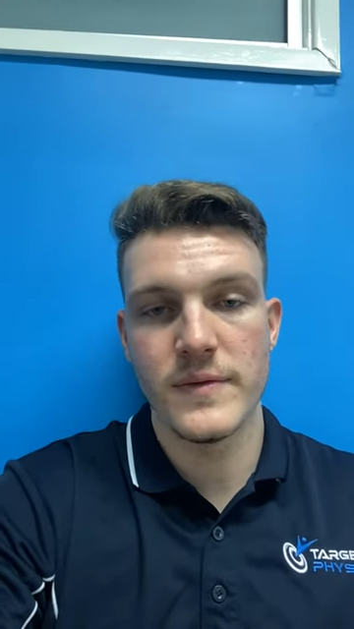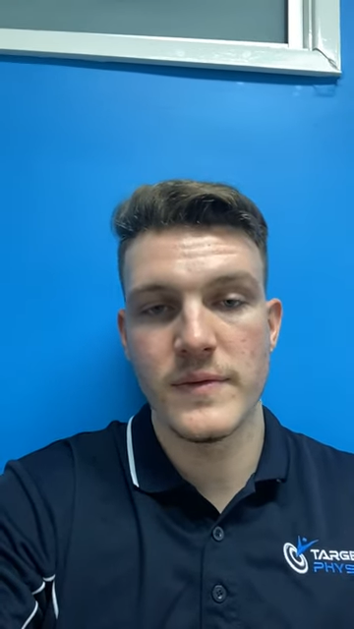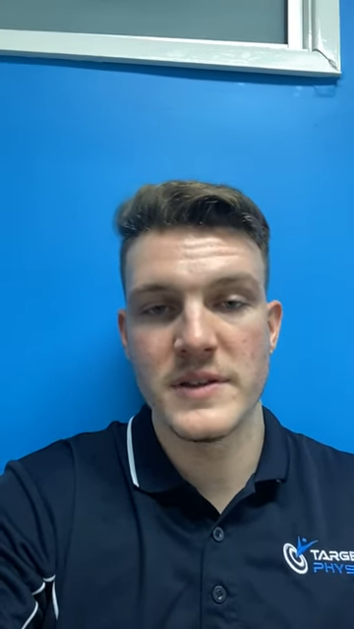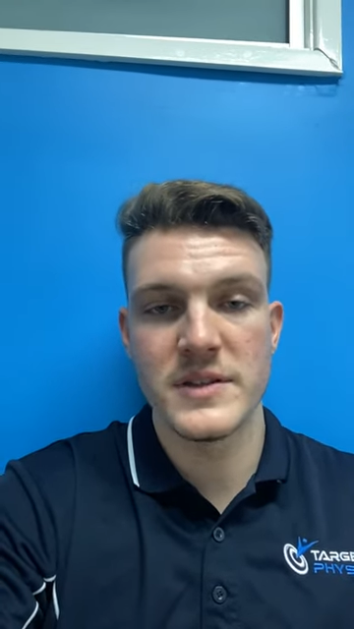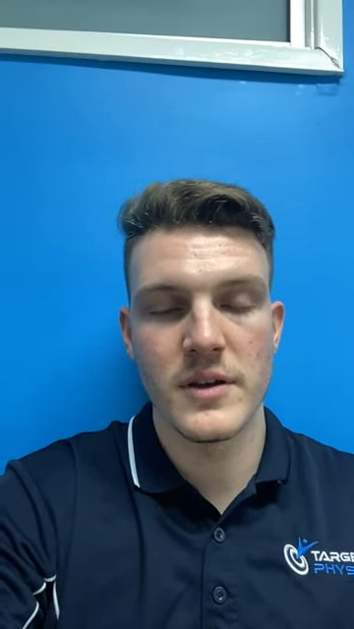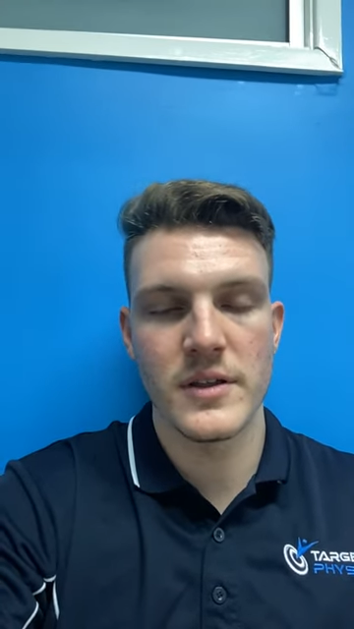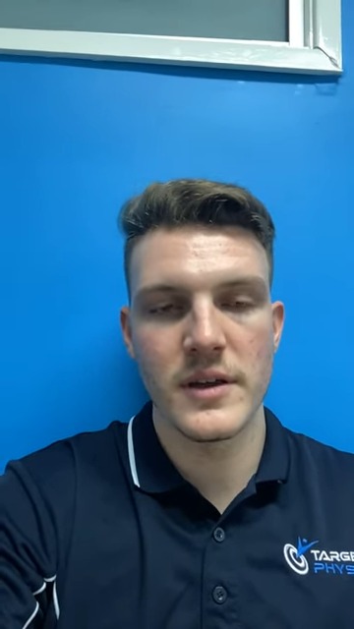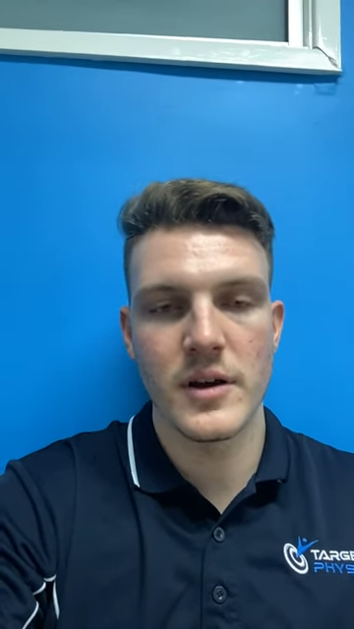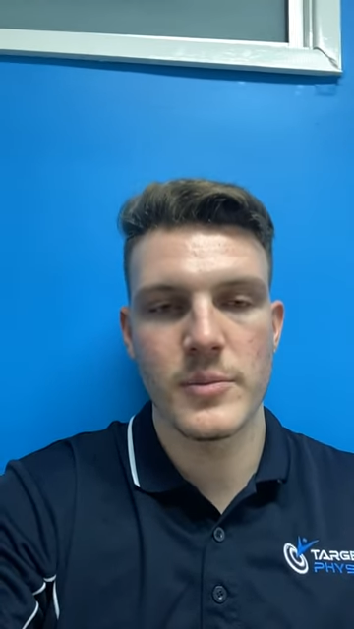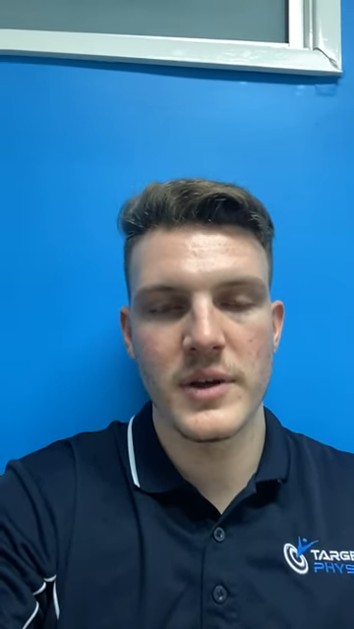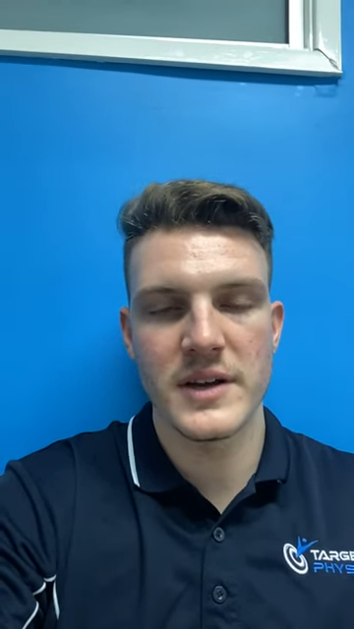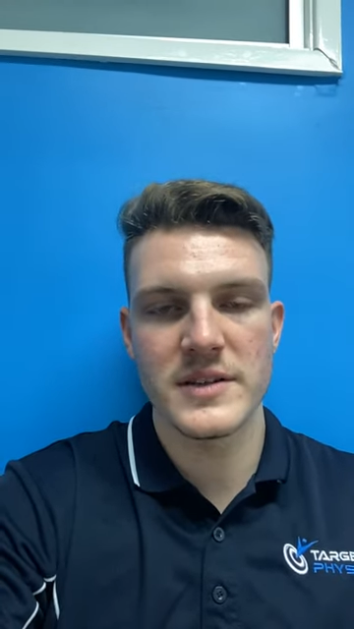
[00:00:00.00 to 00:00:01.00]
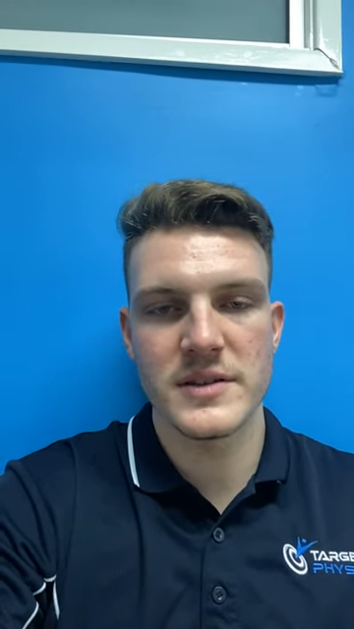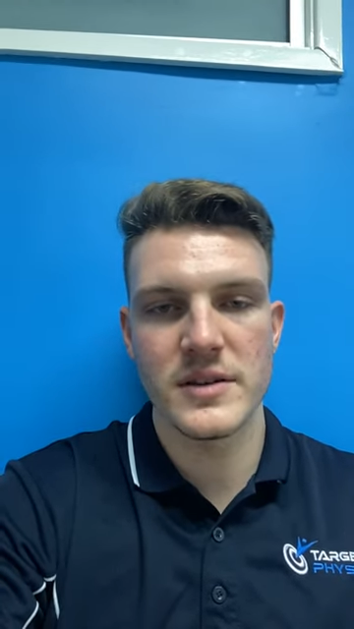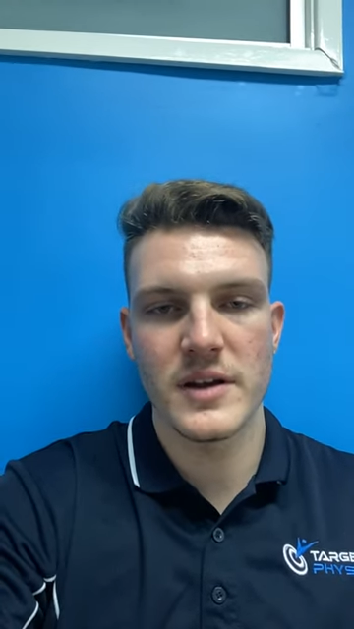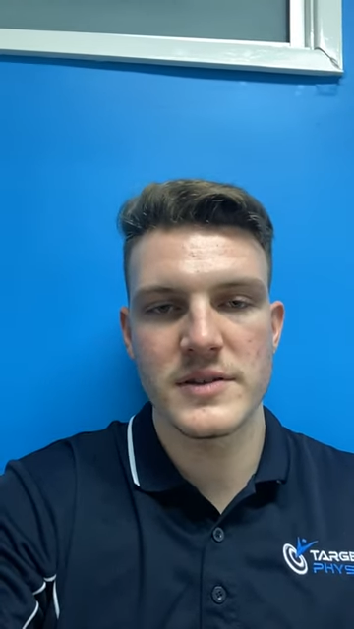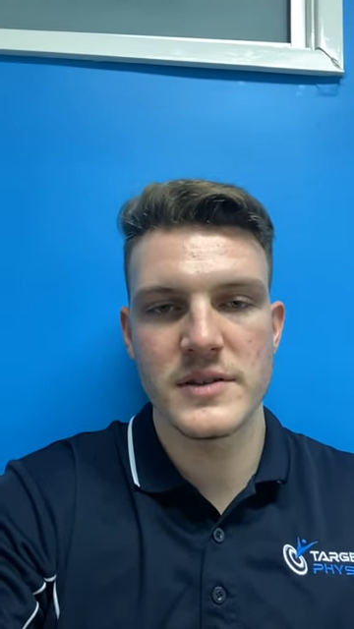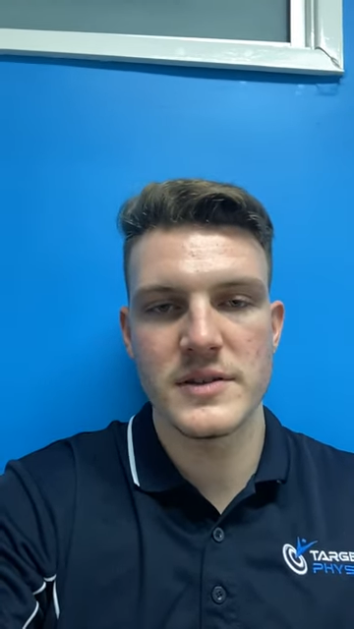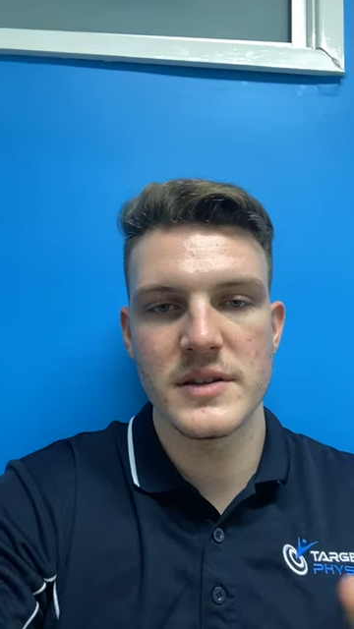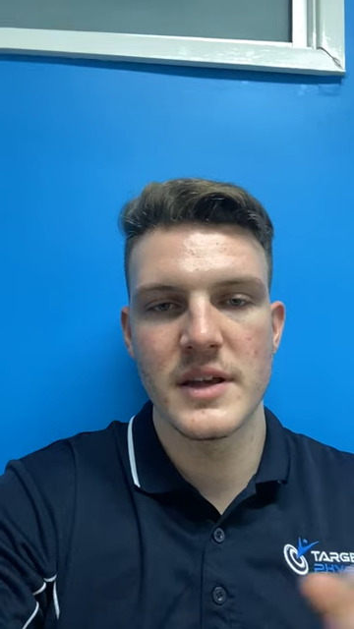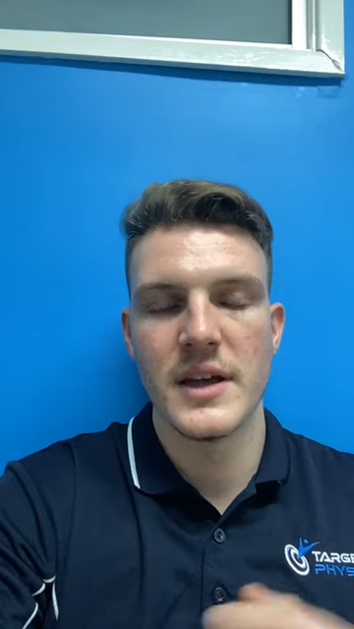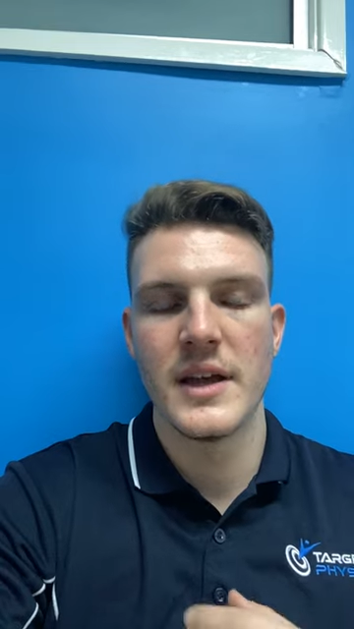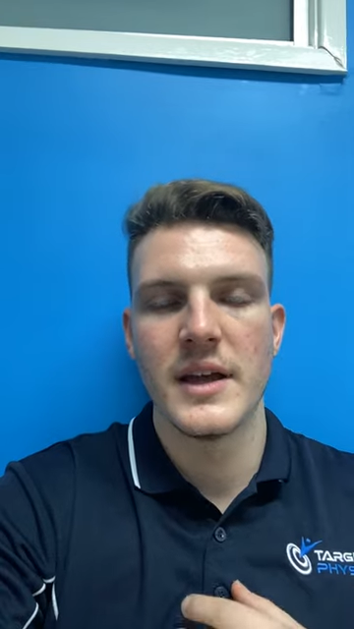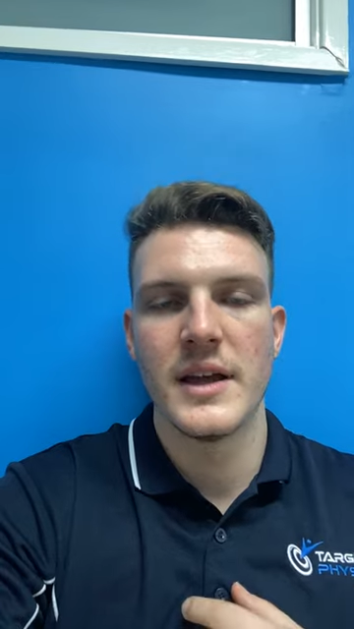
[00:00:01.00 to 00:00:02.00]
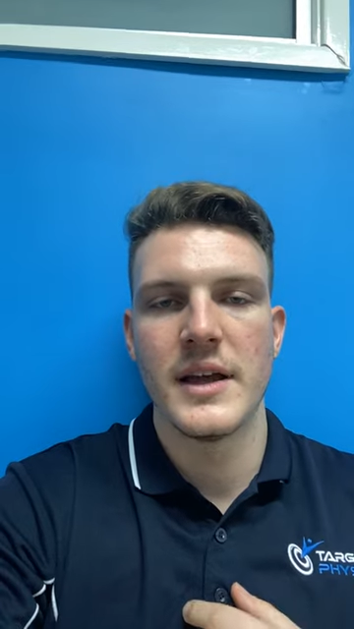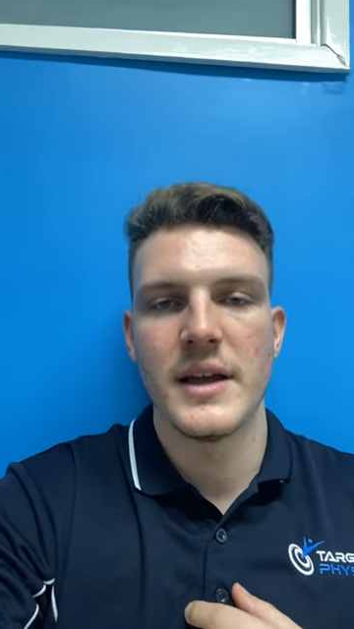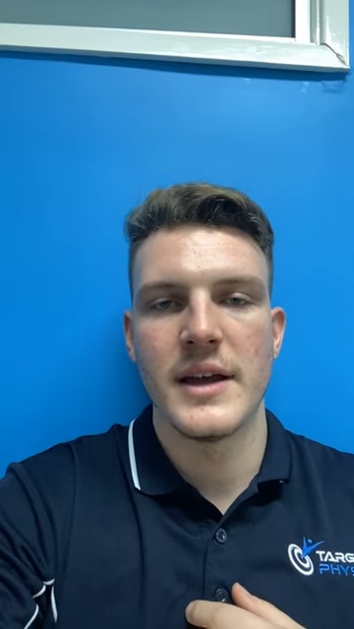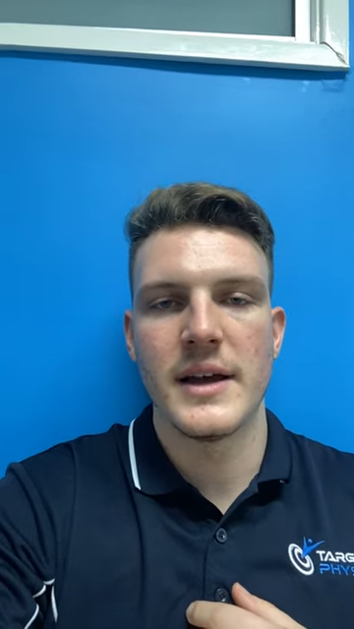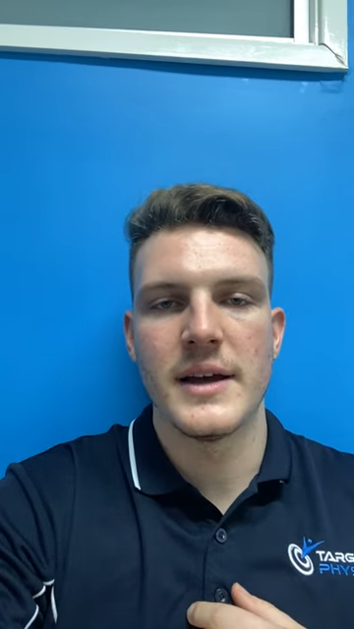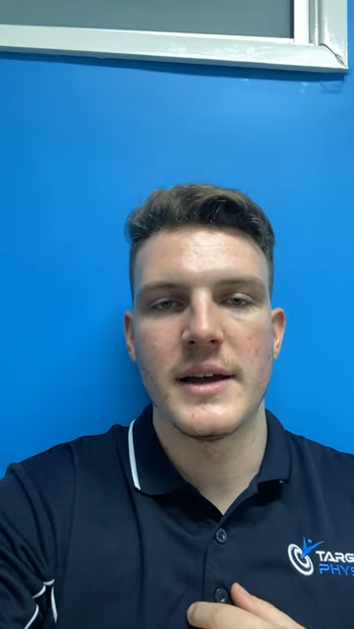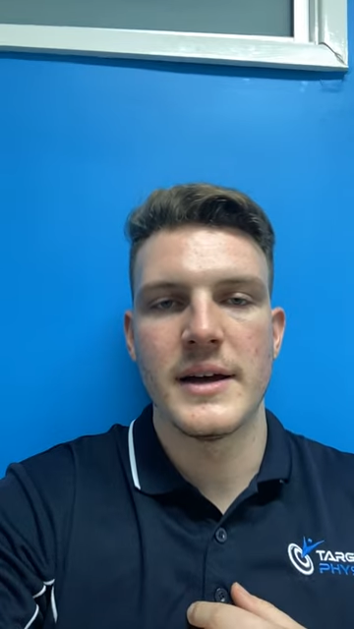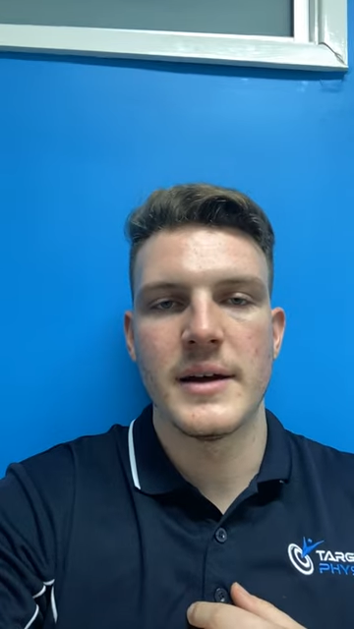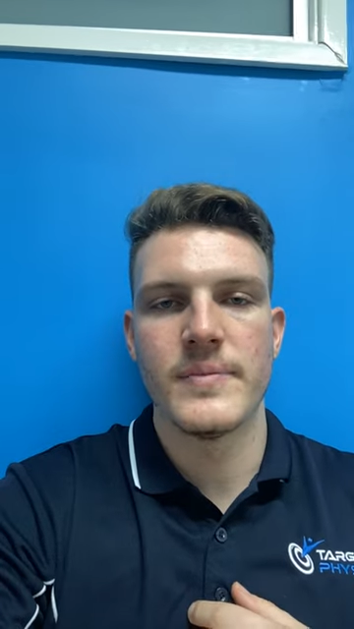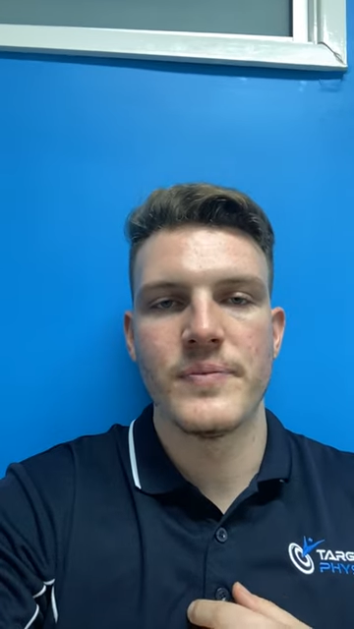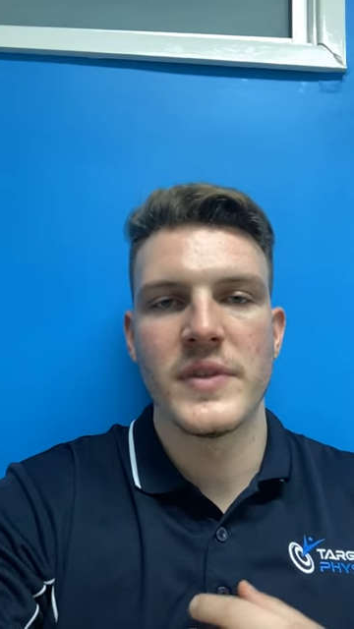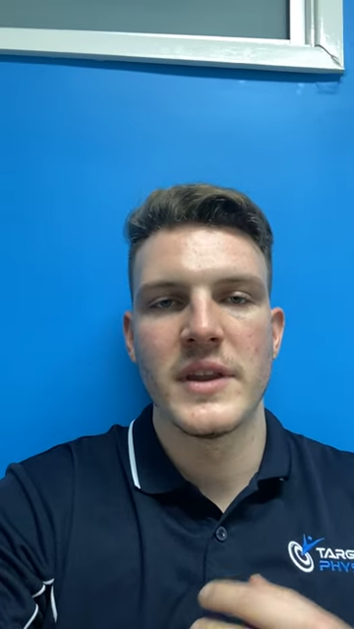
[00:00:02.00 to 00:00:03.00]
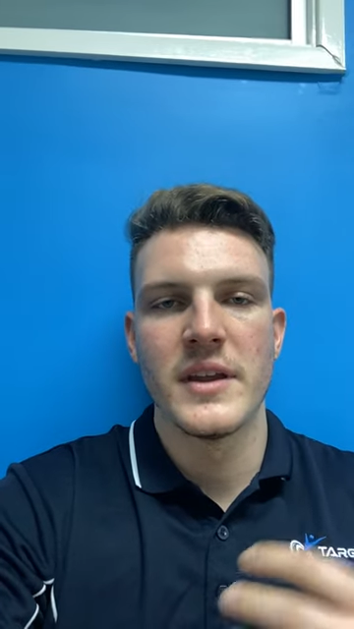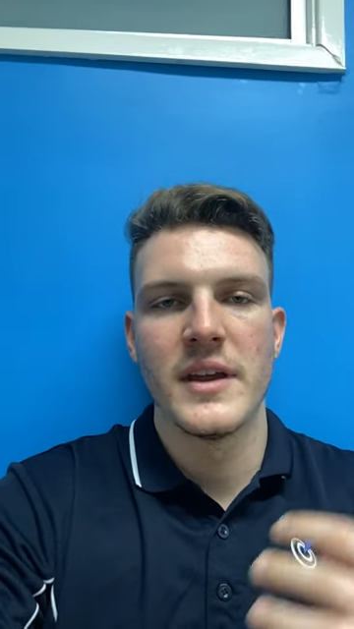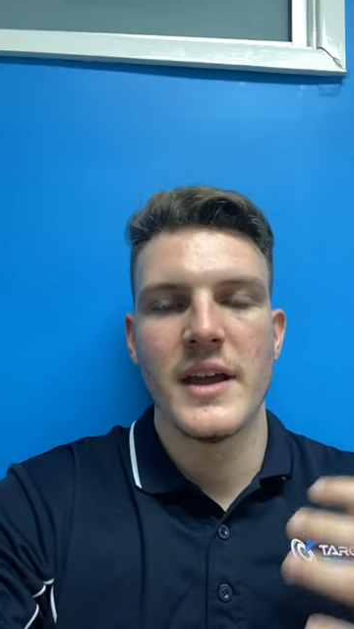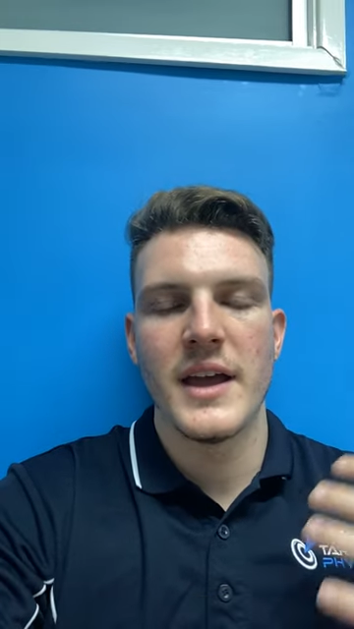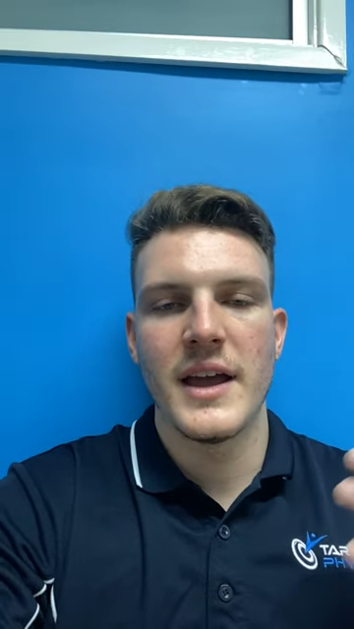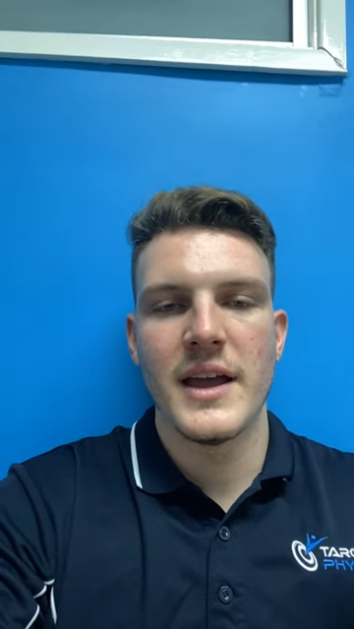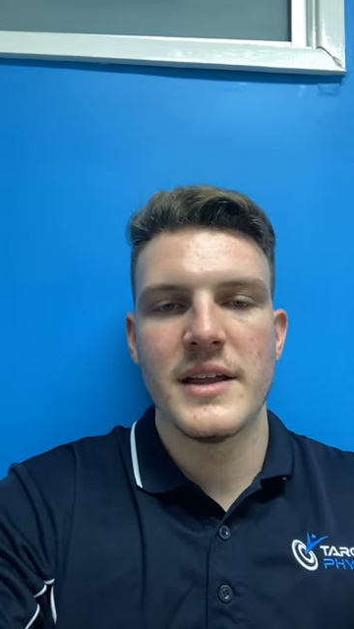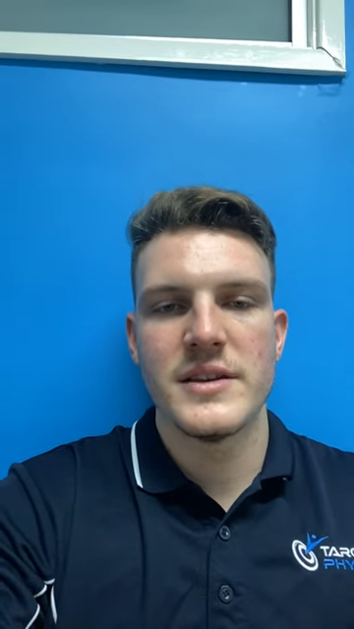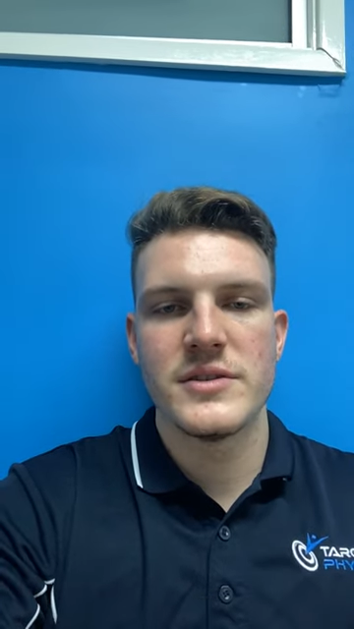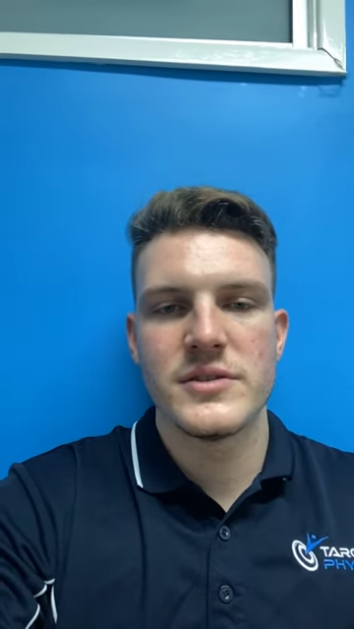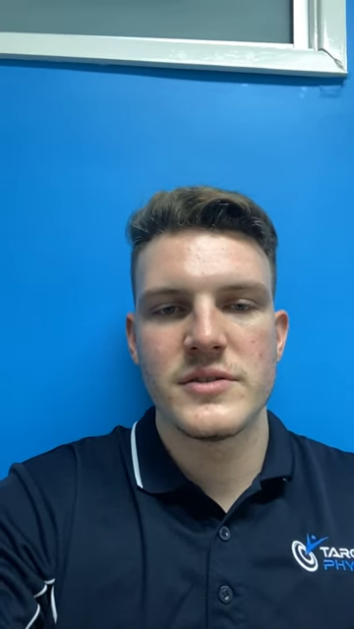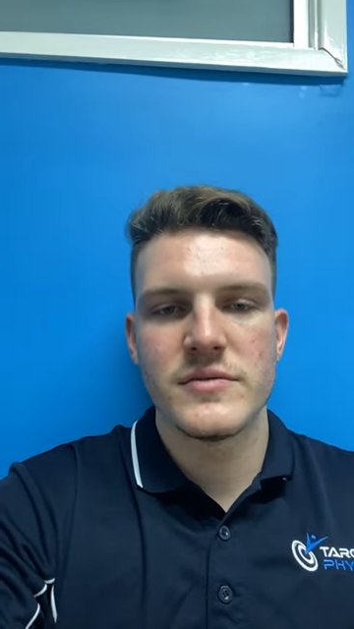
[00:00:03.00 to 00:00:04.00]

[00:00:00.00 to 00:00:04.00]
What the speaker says: physiotherapy exercises. And